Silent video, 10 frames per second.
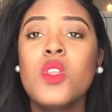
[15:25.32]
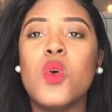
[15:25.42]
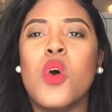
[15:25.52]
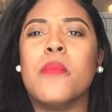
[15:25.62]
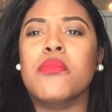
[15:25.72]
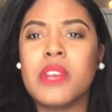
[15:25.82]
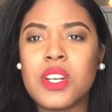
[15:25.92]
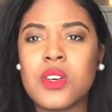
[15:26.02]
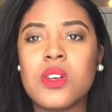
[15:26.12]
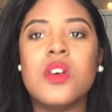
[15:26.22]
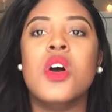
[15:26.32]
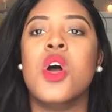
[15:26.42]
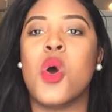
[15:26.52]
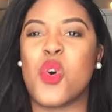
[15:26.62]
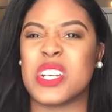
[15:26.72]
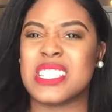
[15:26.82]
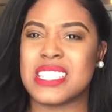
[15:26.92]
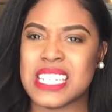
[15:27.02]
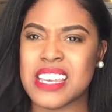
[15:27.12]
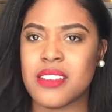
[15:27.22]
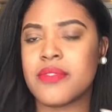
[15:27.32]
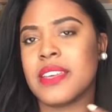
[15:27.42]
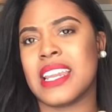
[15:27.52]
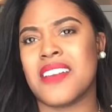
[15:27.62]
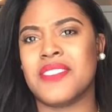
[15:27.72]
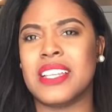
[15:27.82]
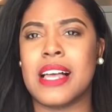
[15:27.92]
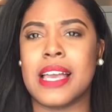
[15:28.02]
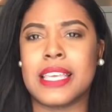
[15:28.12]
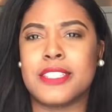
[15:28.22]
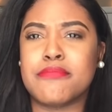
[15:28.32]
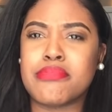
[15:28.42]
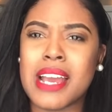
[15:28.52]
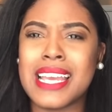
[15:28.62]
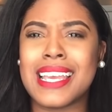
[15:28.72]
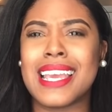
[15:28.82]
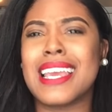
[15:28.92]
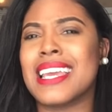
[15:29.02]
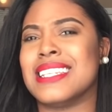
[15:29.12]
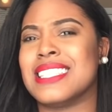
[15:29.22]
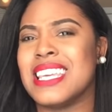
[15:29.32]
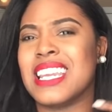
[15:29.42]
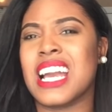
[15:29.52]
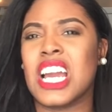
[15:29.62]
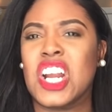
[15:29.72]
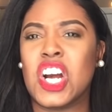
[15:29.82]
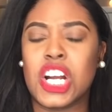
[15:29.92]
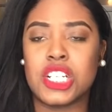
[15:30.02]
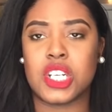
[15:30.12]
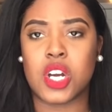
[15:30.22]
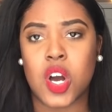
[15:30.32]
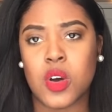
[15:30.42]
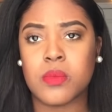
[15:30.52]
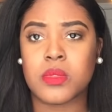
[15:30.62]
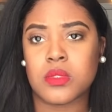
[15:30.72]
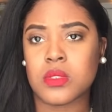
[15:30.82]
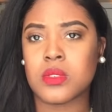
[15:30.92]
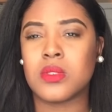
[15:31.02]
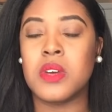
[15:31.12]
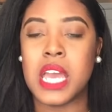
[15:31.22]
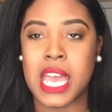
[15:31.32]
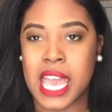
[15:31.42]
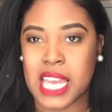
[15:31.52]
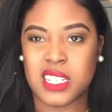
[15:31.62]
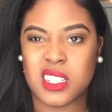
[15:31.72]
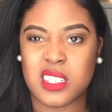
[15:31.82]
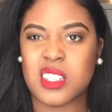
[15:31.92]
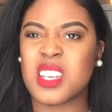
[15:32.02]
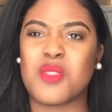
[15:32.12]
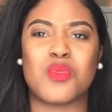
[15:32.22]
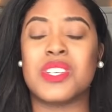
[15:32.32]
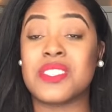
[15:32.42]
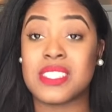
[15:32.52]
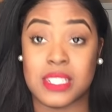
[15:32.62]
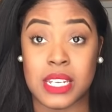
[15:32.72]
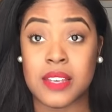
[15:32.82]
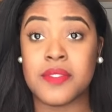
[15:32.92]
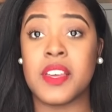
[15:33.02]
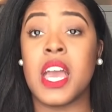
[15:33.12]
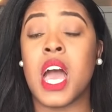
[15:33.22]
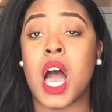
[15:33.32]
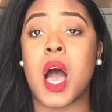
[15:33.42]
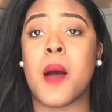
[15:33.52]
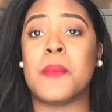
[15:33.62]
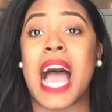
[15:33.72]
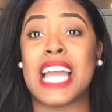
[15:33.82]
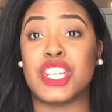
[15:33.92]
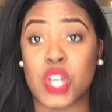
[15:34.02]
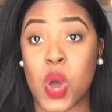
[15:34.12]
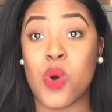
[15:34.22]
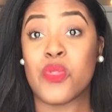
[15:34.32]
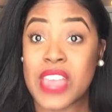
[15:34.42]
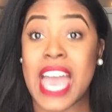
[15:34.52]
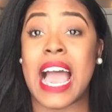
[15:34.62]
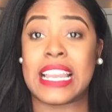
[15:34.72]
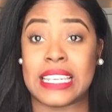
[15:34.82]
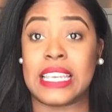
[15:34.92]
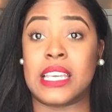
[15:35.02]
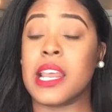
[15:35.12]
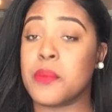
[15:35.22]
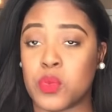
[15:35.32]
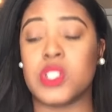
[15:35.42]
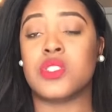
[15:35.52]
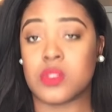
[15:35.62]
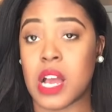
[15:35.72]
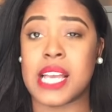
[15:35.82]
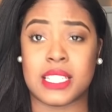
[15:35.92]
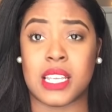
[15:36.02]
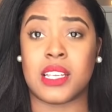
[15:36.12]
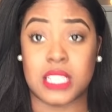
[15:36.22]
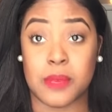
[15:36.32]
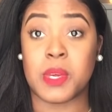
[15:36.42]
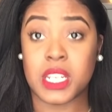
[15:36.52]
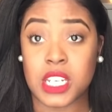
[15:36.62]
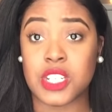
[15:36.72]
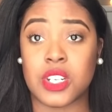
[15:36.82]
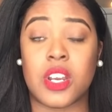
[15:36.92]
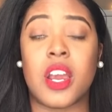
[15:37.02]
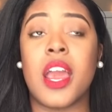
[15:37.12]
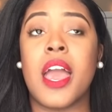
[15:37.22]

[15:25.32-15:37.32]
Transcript: or brittle or stiff, and I feel like it's breaking and it's getting kind of hard to comb through and it's just looking real stiff, I know that I need a moisturizing deep conditioner.